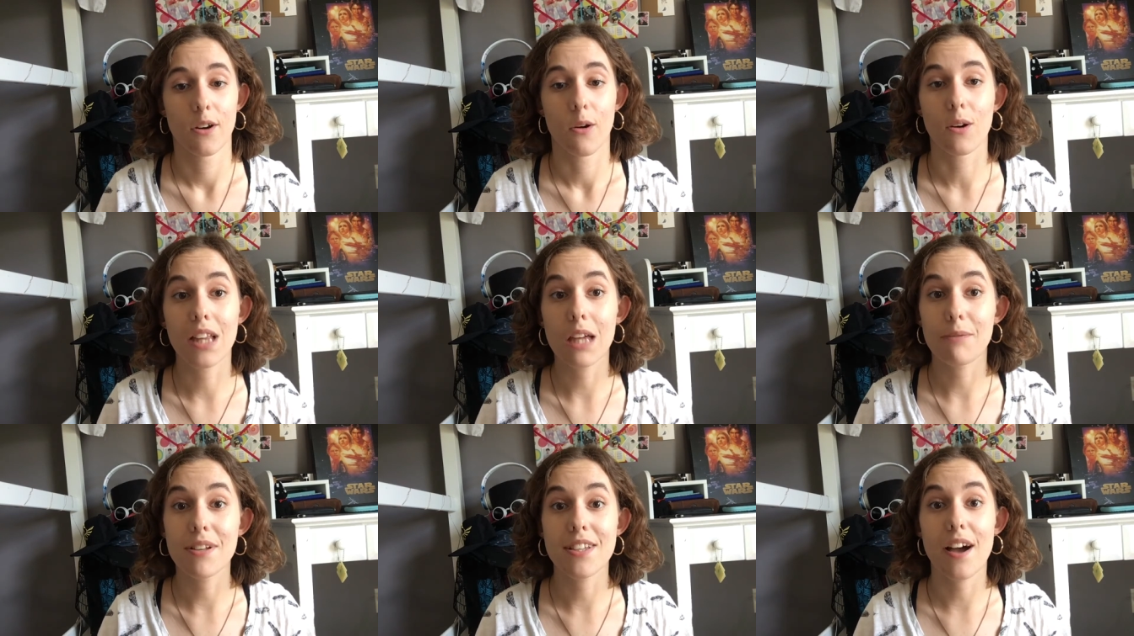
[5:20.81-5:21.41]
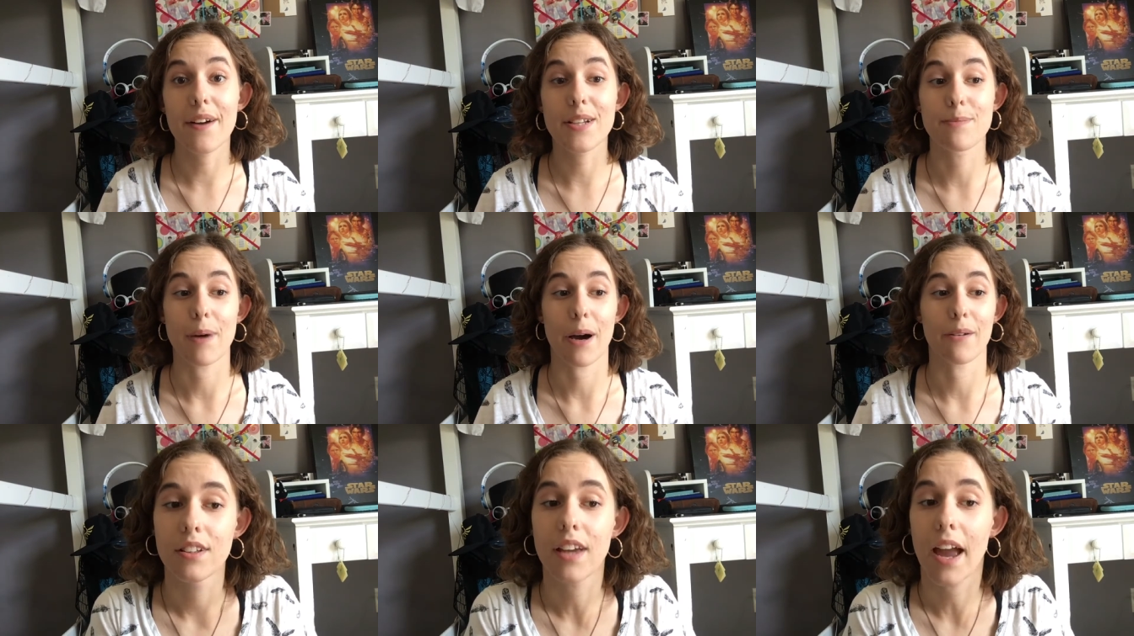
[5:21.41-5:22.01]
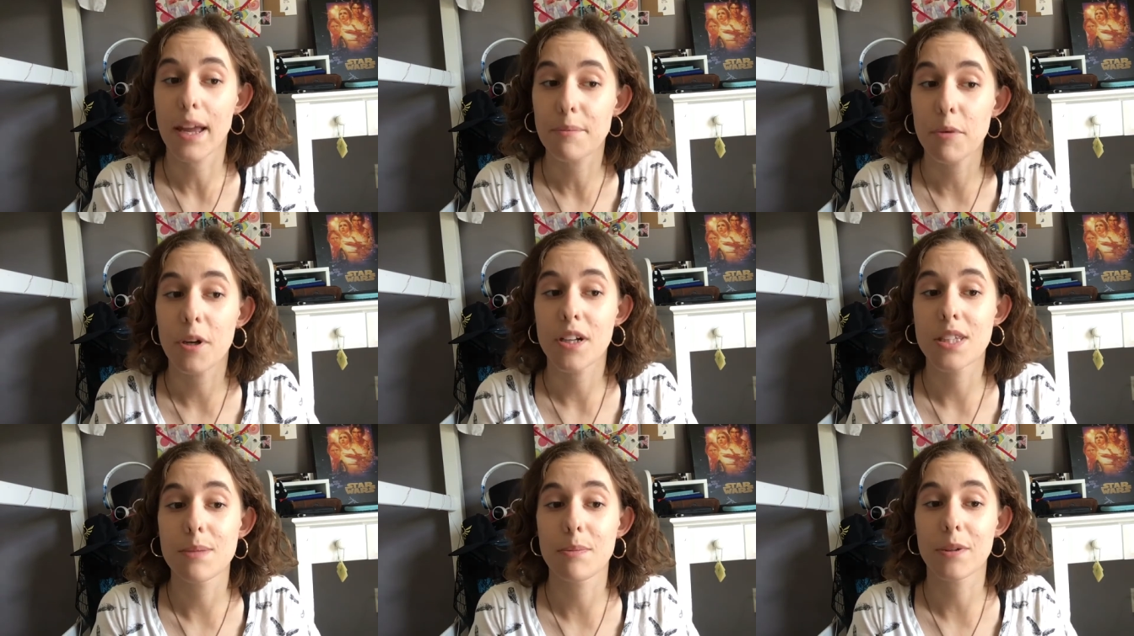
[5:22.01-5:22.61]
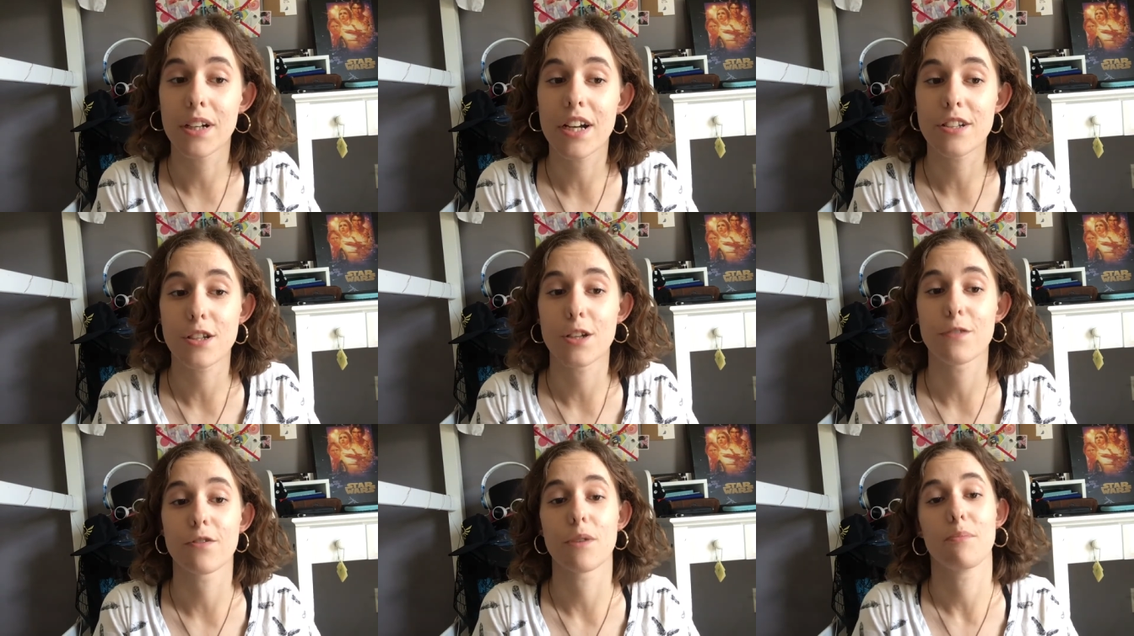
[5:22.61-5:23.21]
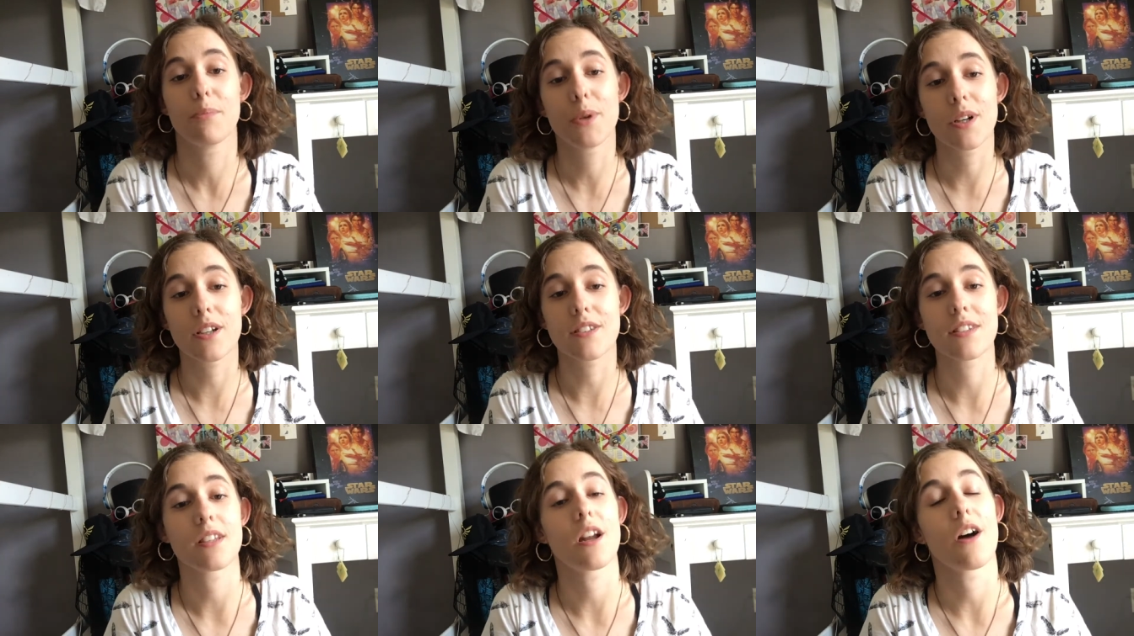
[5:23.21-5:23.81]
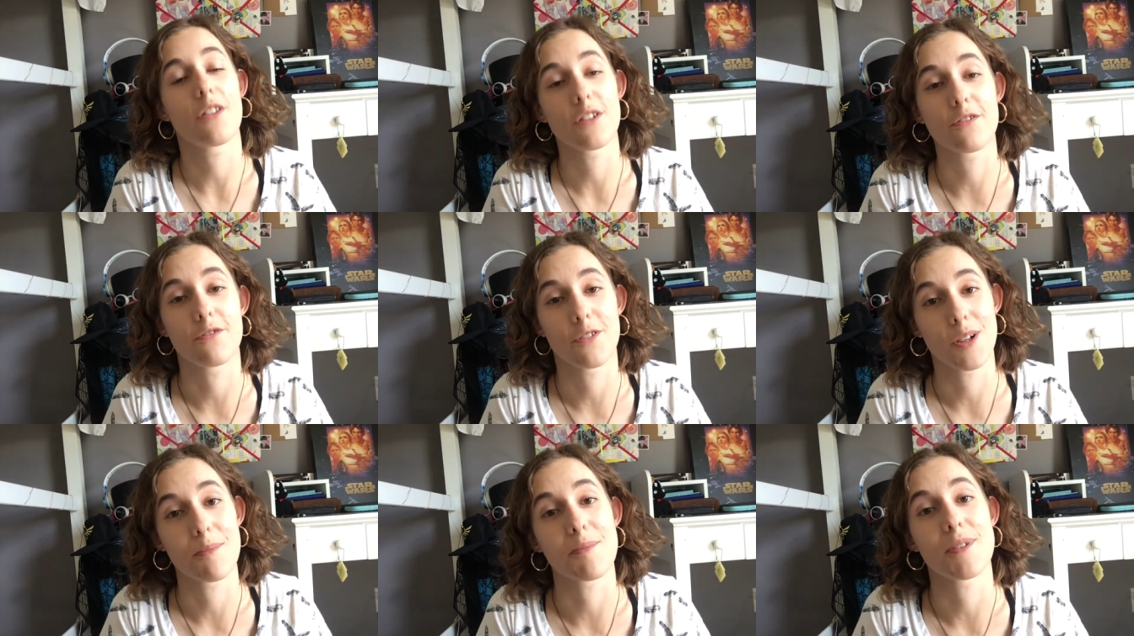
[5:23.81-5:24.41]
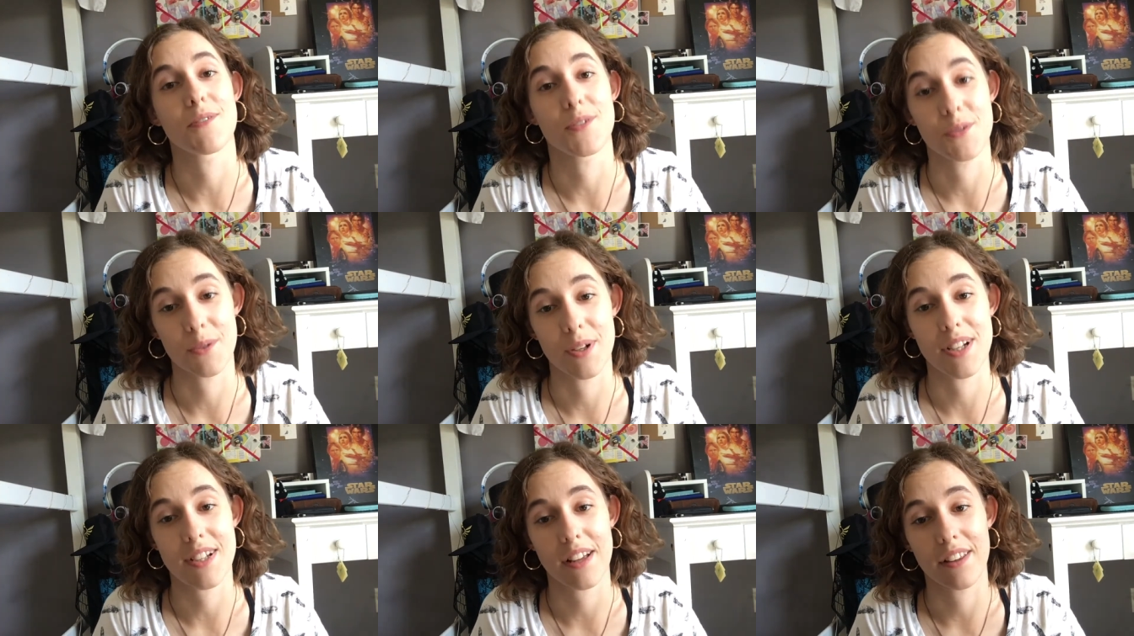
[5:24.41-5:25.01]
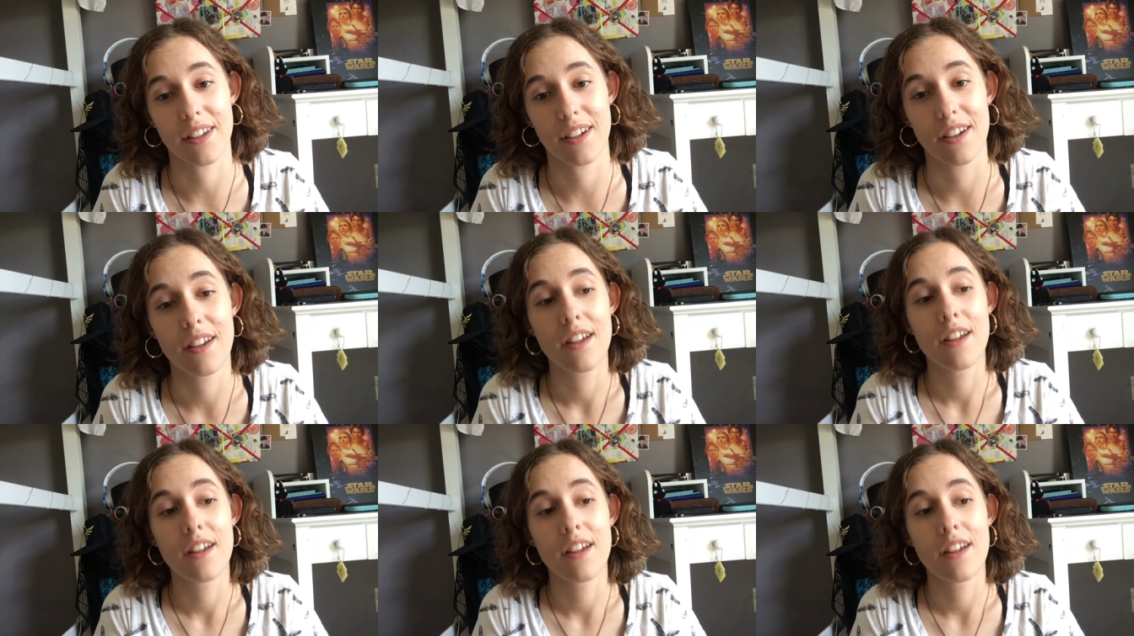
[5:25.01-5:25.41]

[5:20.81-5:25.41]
Or, like we talked about, gain more inspiration from books and other forms of storytelling.